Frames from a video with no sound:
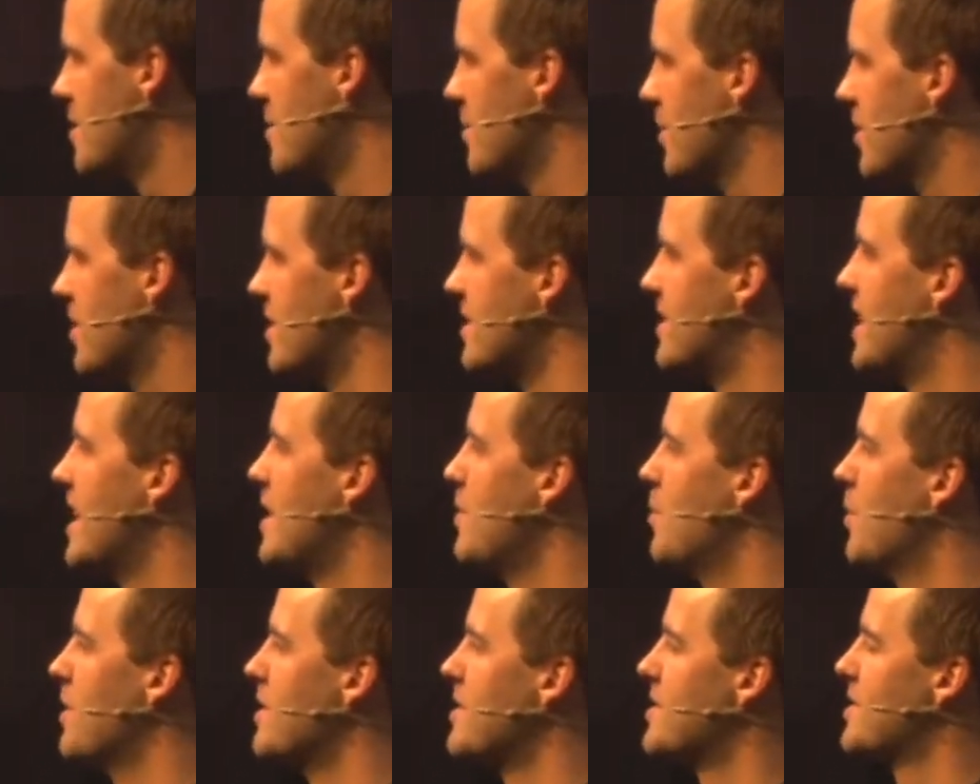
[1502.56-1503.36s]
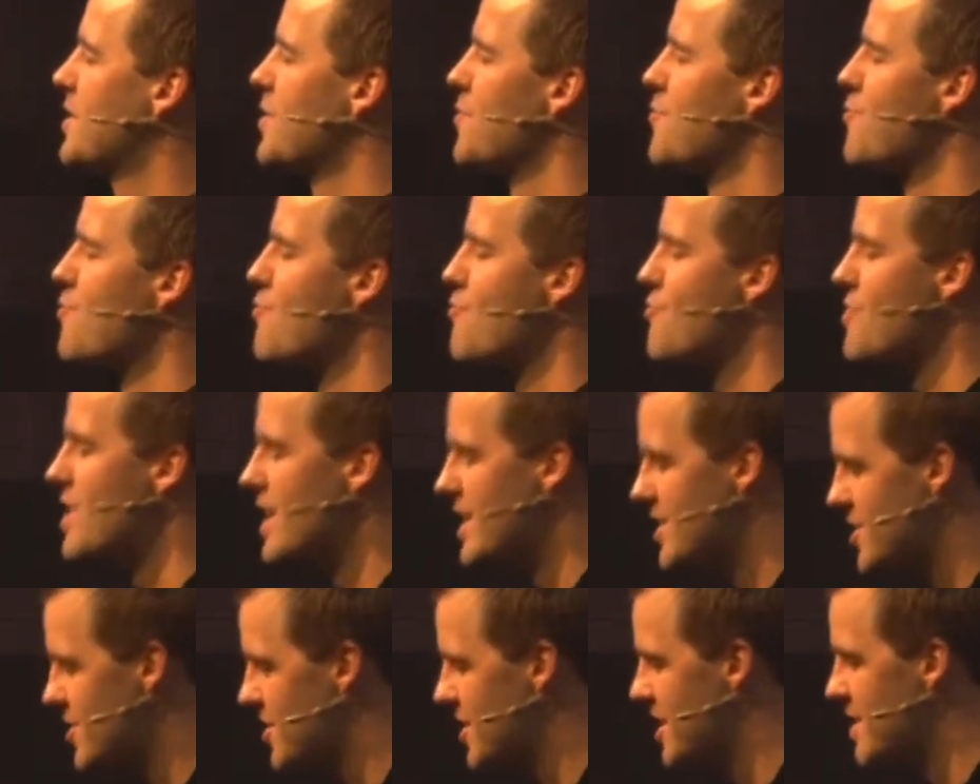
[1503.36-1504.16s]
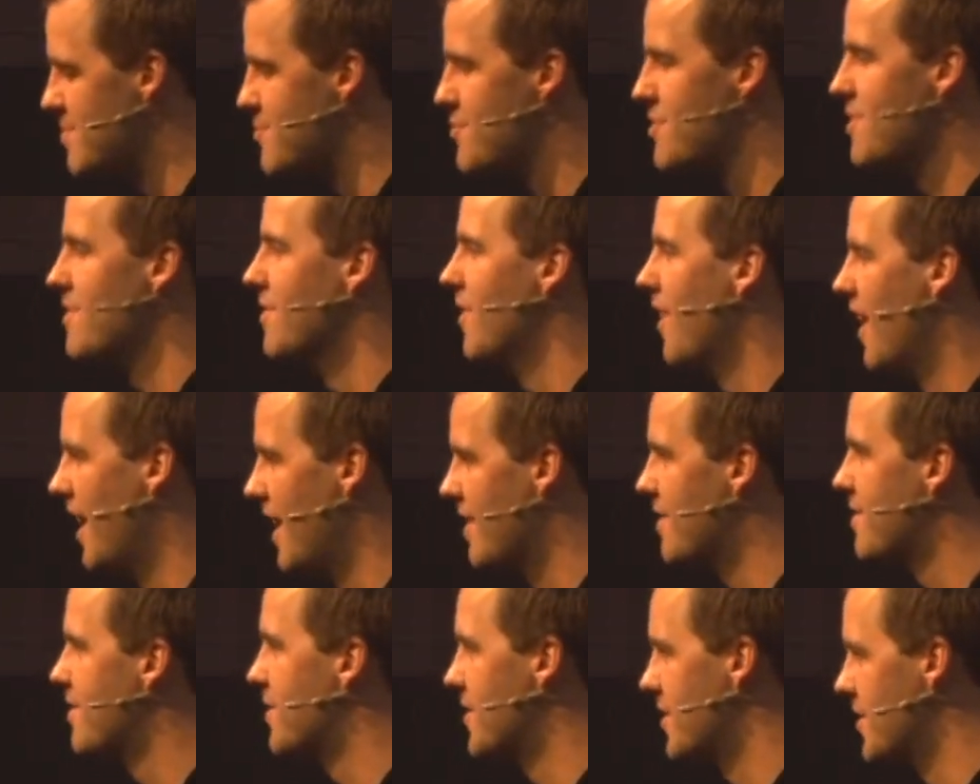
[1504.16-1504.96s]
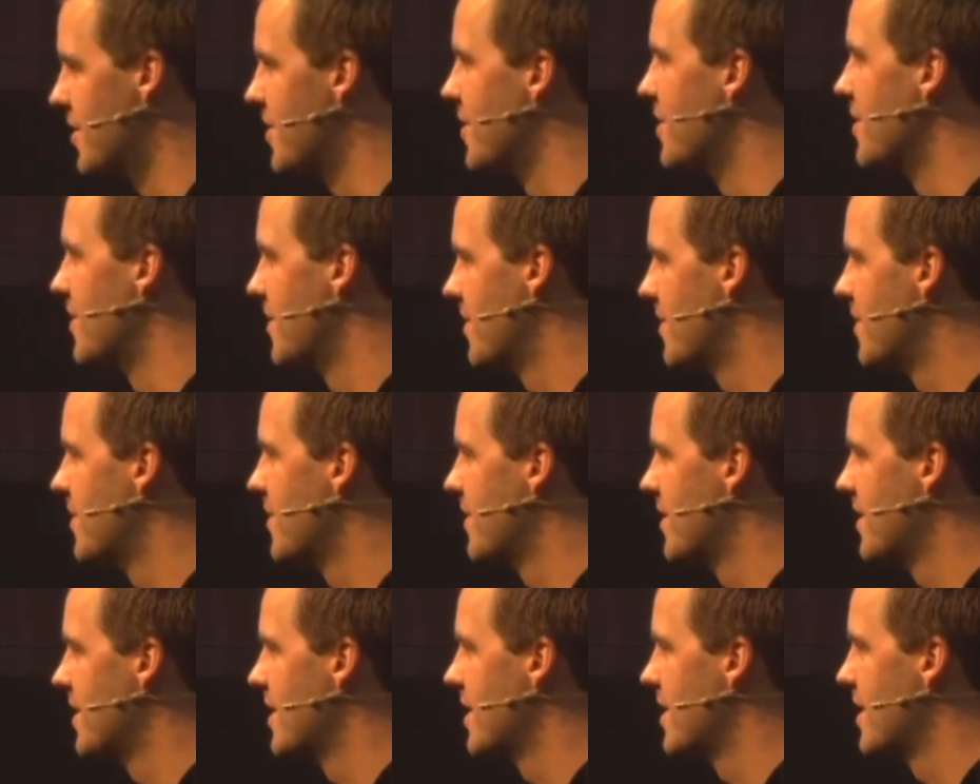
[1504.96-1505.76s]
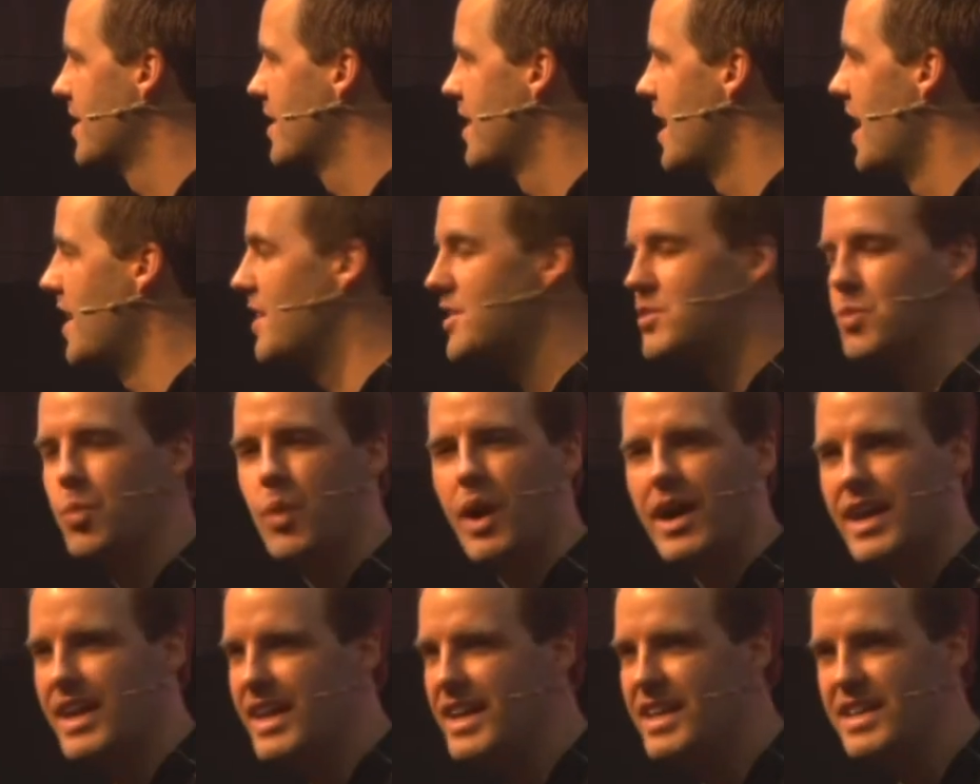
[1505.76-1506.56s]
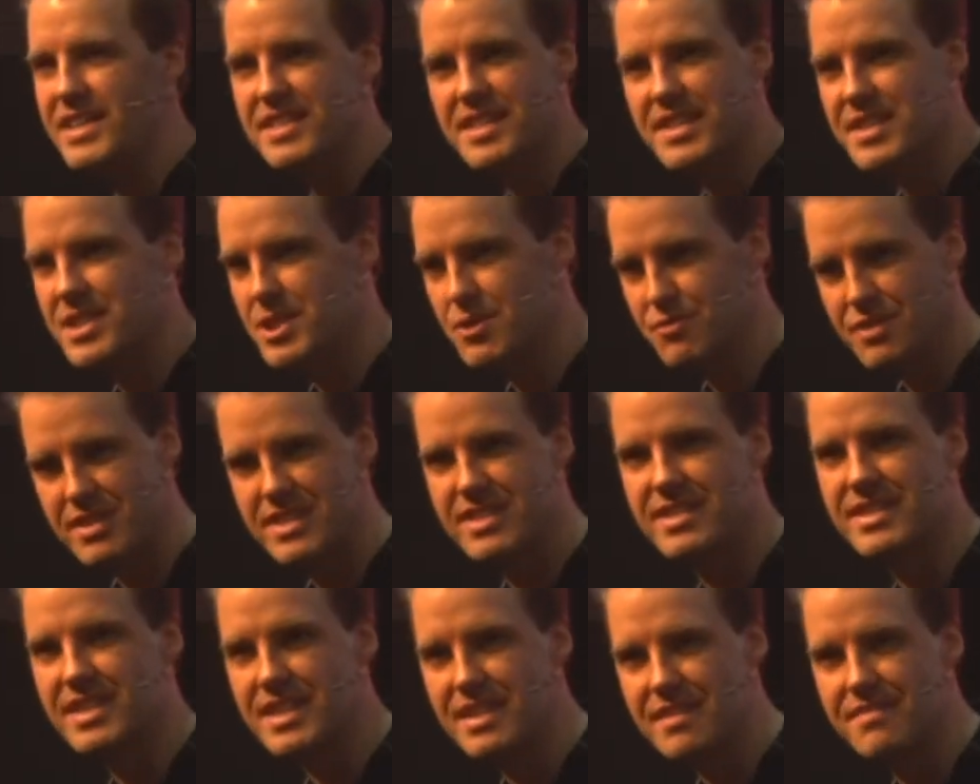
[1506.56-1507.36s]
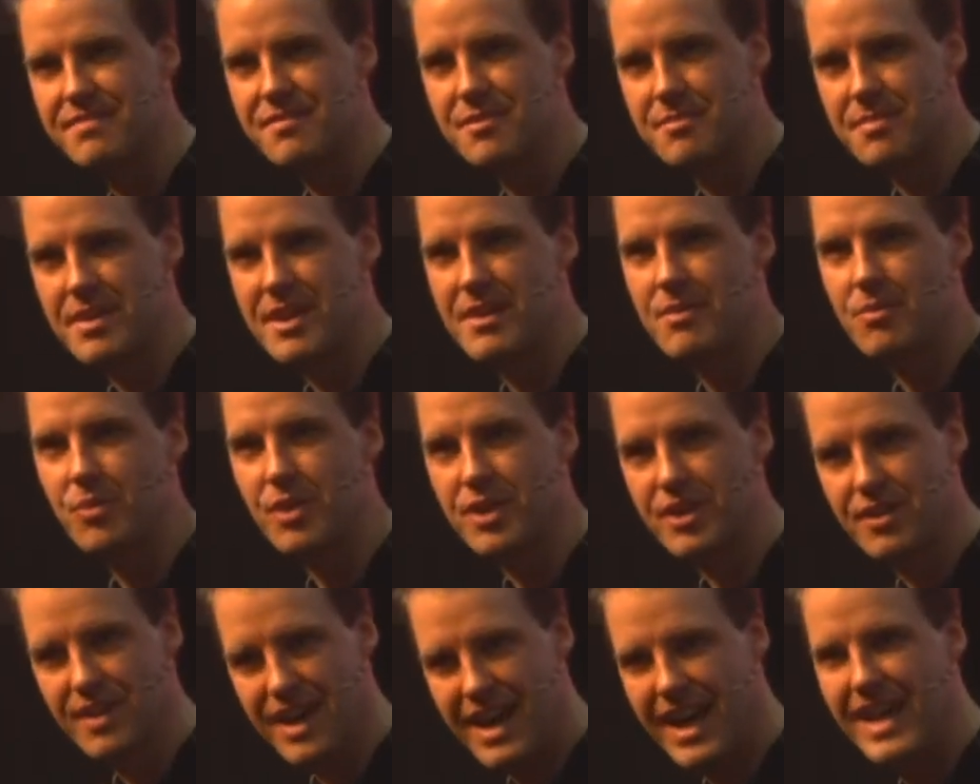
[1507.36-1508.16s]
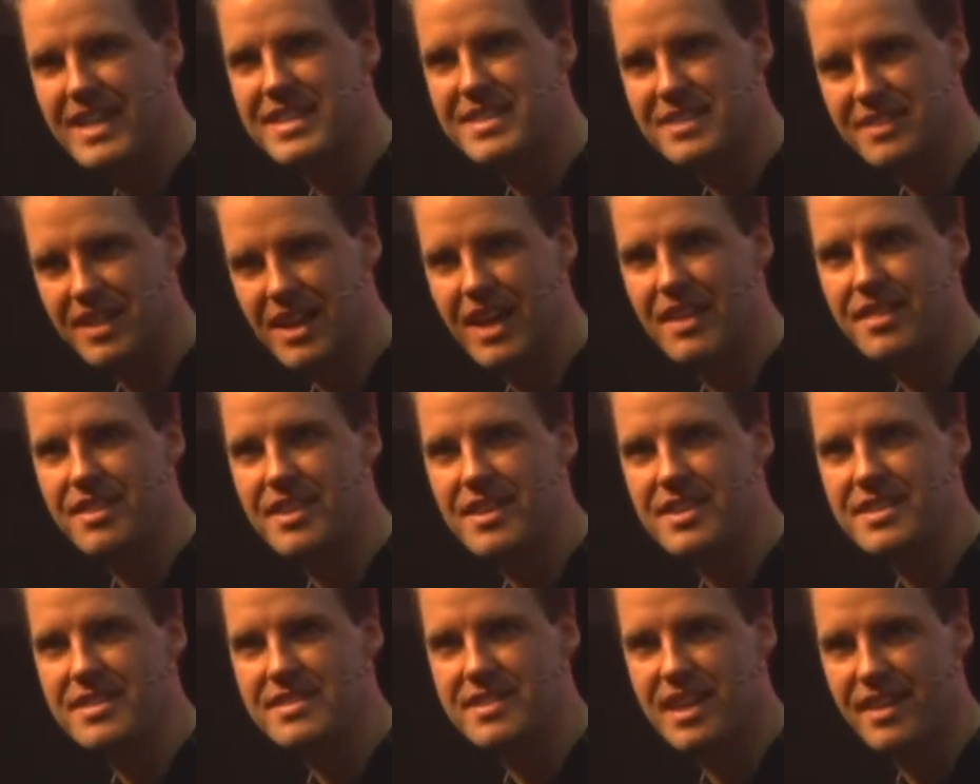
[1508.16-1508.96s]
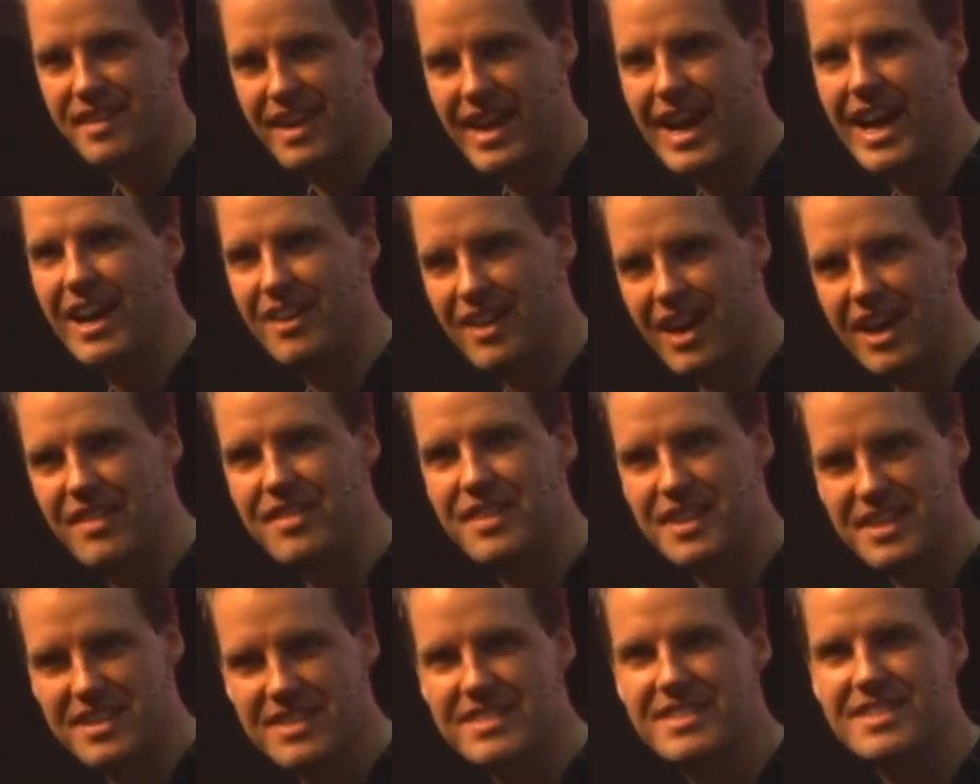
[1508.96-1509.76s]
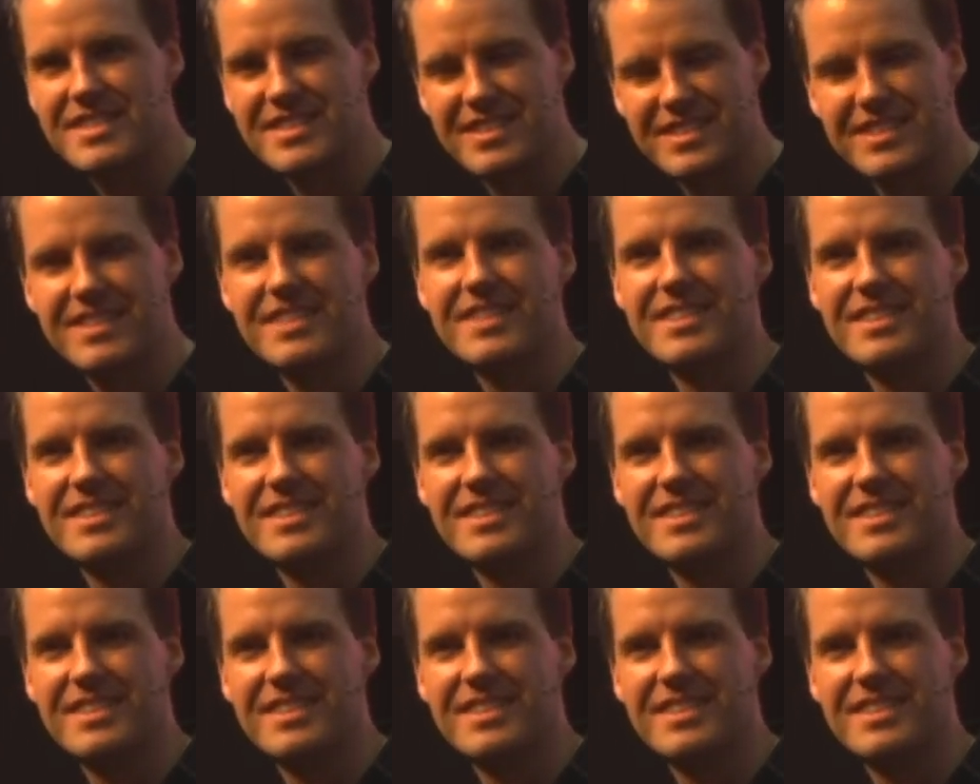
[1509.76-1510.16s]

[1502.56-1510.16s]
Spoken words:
Because he wants to richly provide for you. And it's way easier to receive from him when your hands are like this than they are like this.